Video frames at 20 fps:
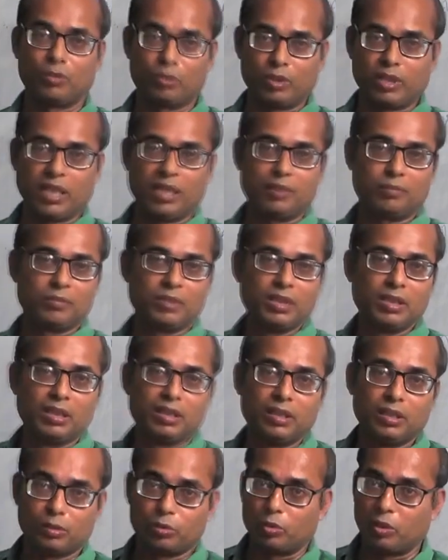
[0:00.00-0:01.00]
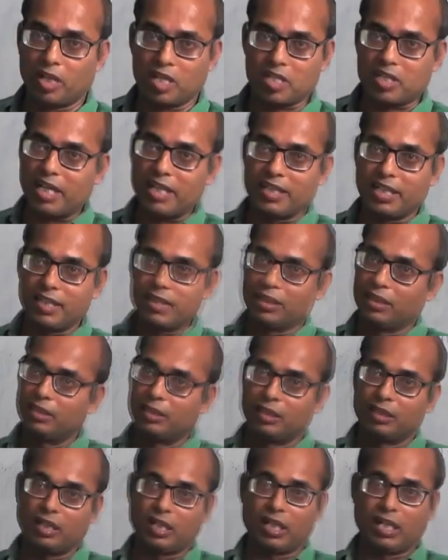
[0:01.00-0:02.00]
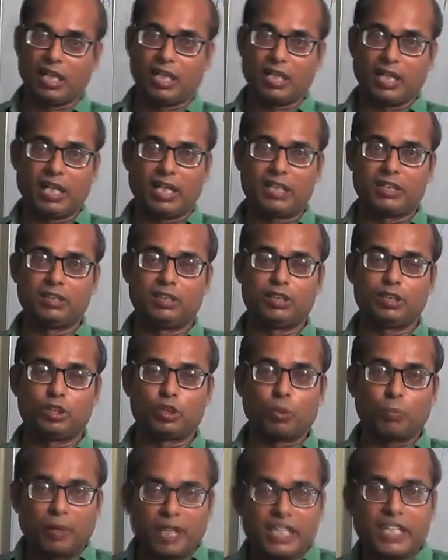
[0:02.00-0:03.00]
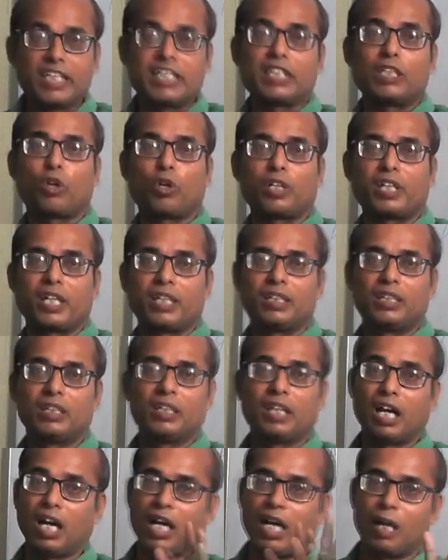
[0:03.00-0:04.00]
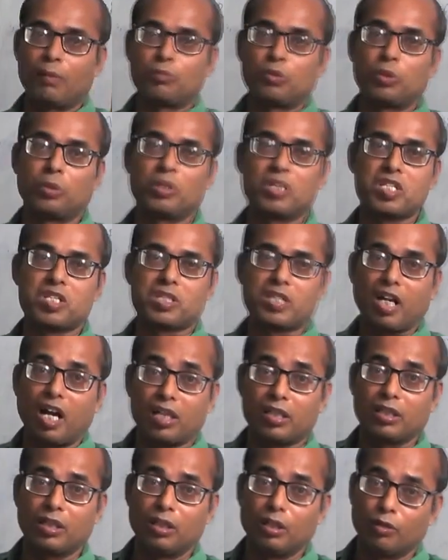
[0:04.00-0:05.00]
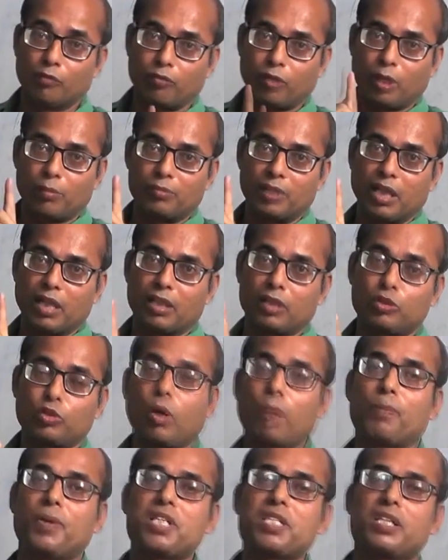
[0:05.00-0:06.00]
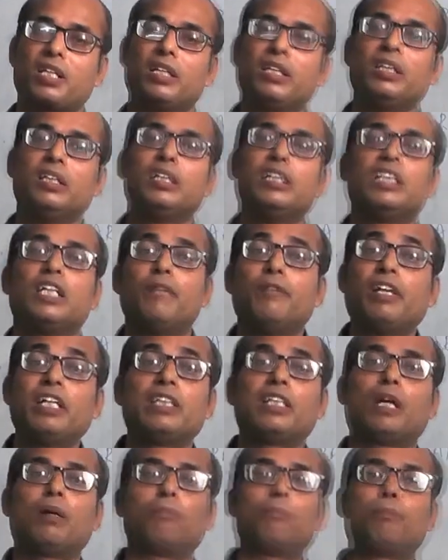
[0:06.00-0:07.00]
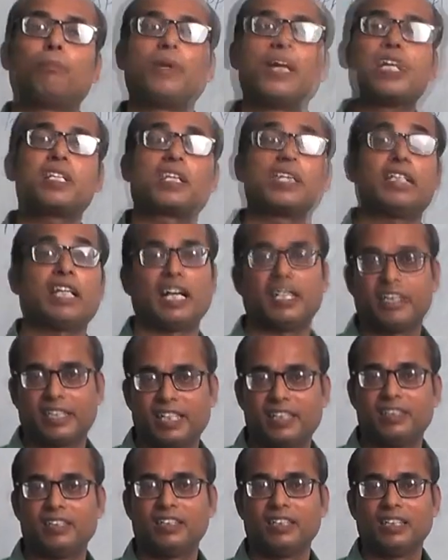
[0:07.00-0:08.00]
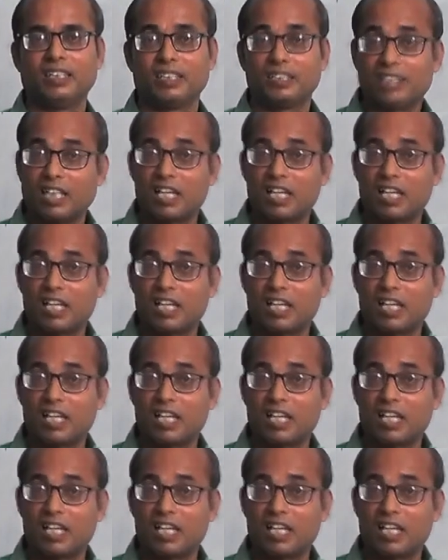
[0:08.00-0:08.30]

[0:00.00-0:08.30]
Okay, to understand it and to bring it in order, I have to start from the topics given in the page 19.